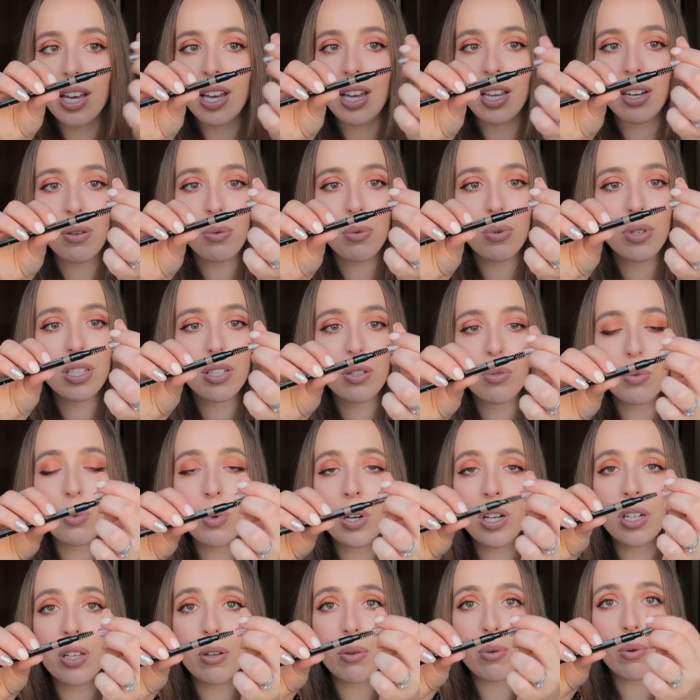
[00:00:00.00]
and it was
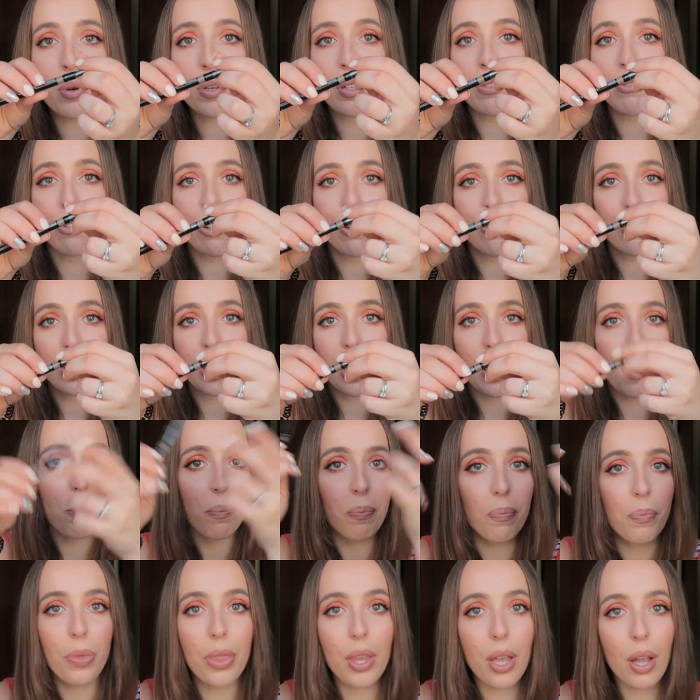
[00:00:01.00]
1.50
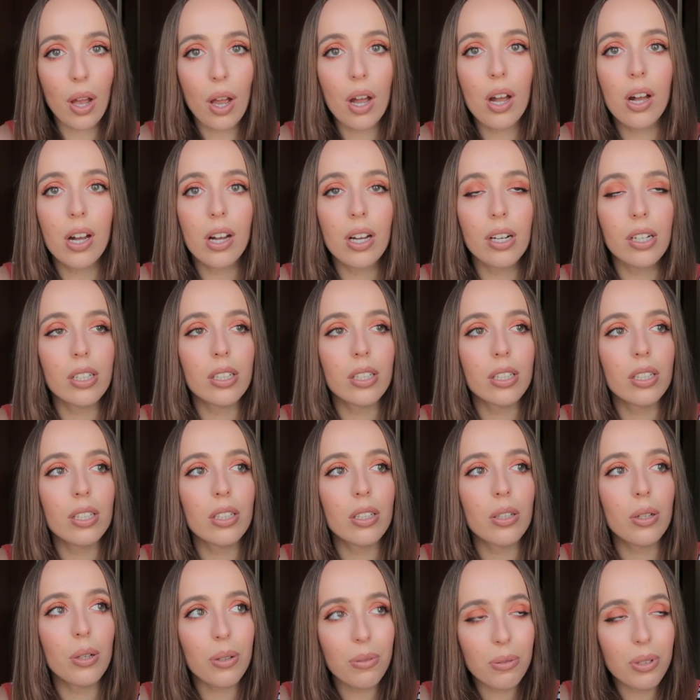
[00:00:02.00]

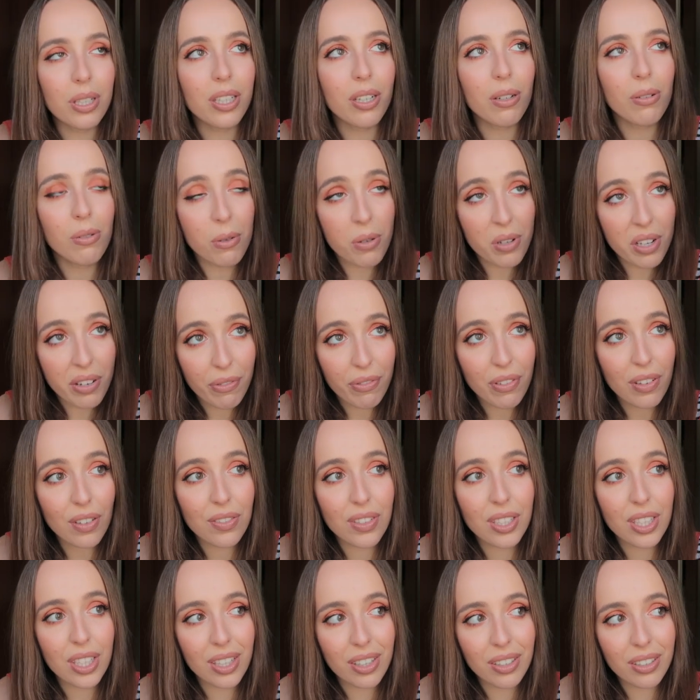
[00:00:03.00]
euro.
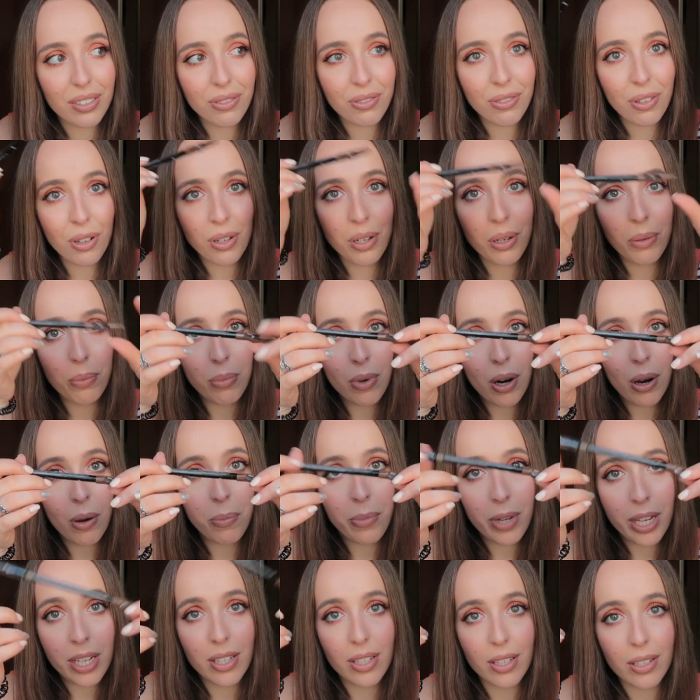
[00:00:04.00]
1.50 euro for a brow
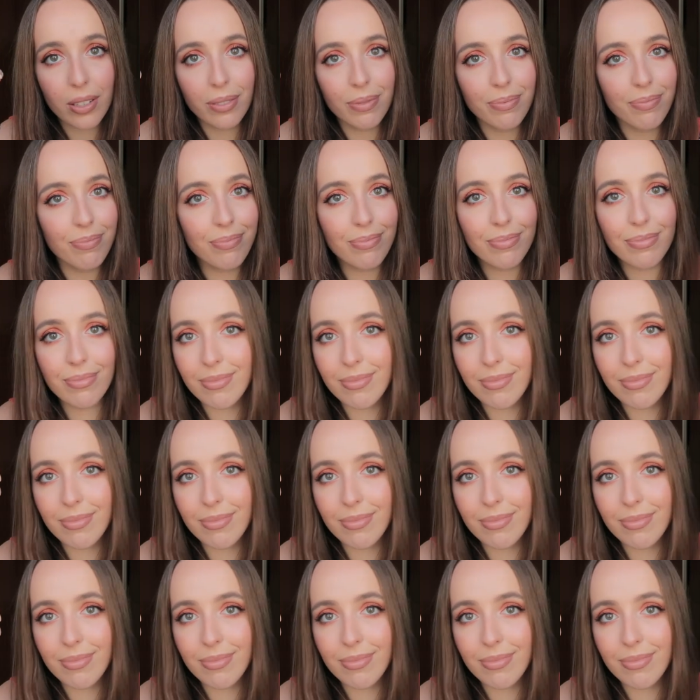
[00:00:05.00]
pencil.